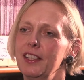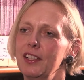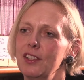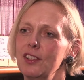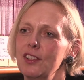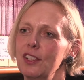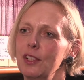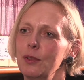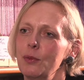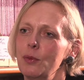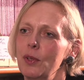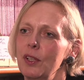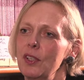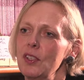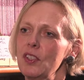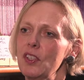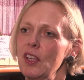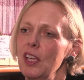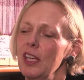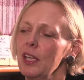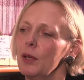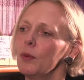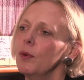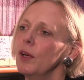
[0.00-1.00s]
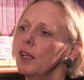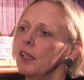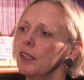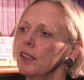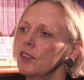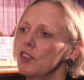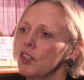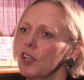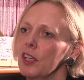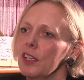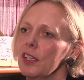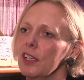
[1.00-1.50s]
until one day when a
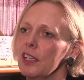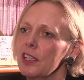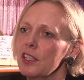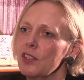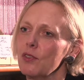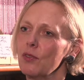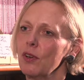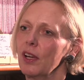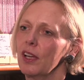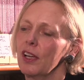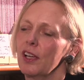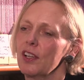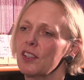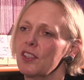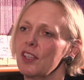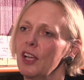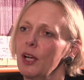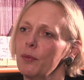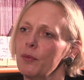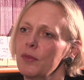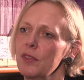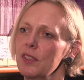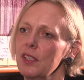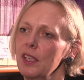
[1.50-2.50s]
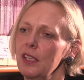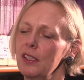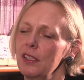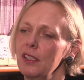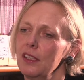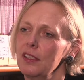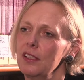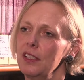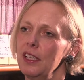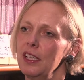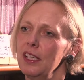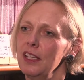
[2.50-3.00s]
journalist rang us up and said
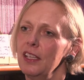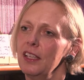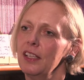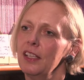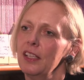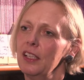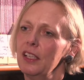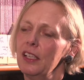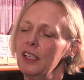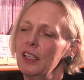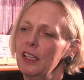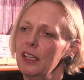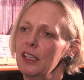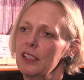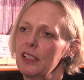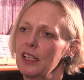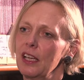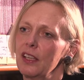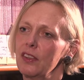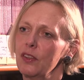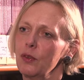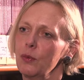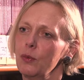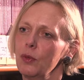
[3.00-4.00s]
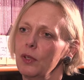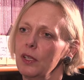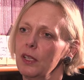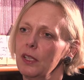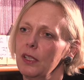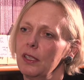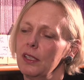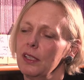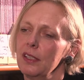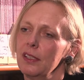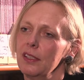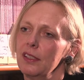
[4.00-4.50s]
that he had had the
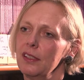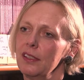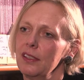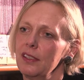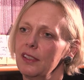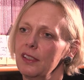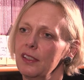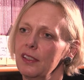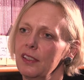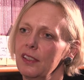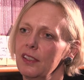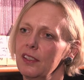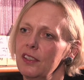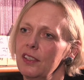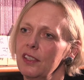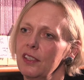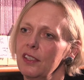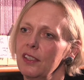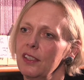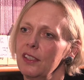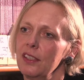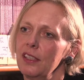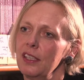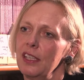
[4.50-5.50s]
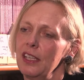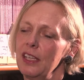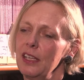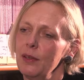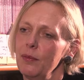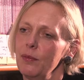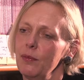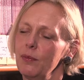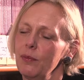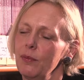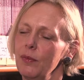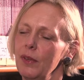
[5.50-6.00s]
word that the